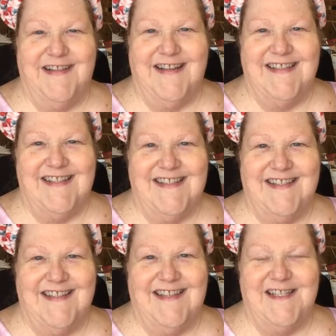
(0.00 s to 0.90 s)
I'll see you
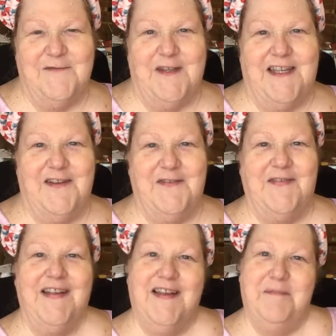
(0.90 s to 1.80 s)
in the next video.
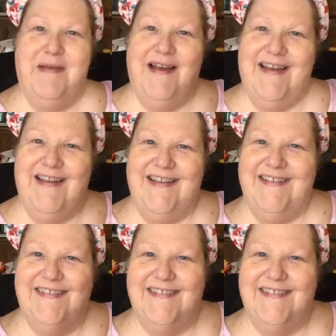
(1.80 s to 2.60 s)
Bye.